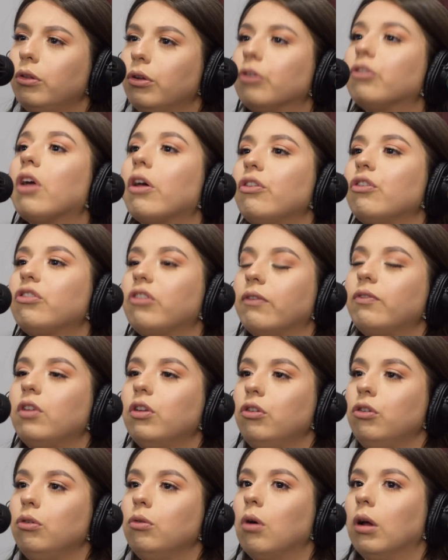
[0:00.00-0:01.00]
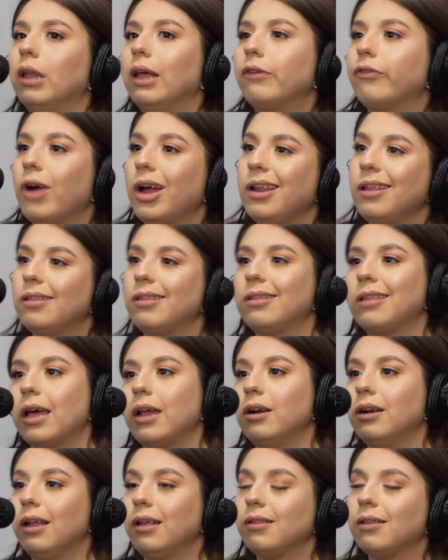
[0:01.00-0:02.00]
There's other stuff to do on like Fridays and
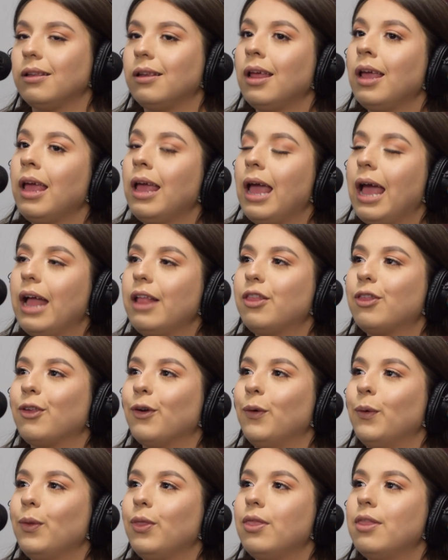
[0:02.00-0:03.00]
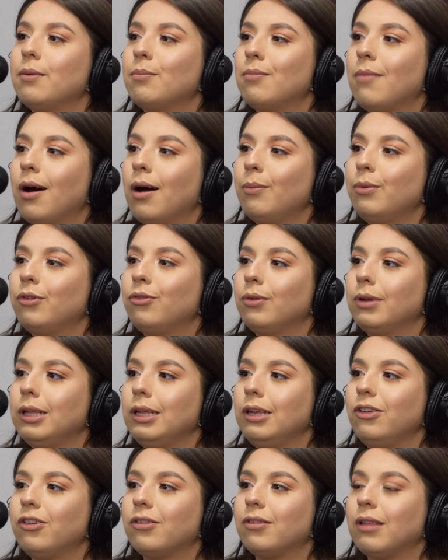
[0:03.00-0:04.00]
Saturdays, and so the mob is
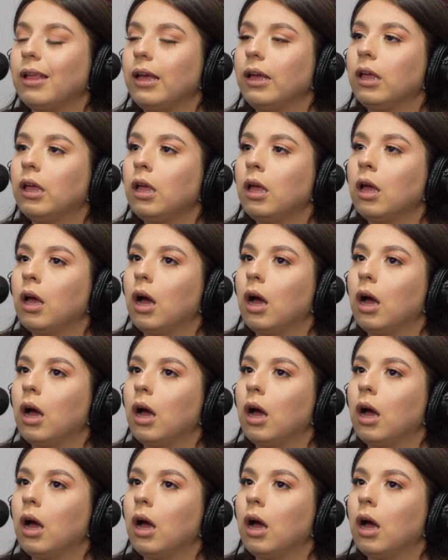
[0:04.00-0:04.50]
really just like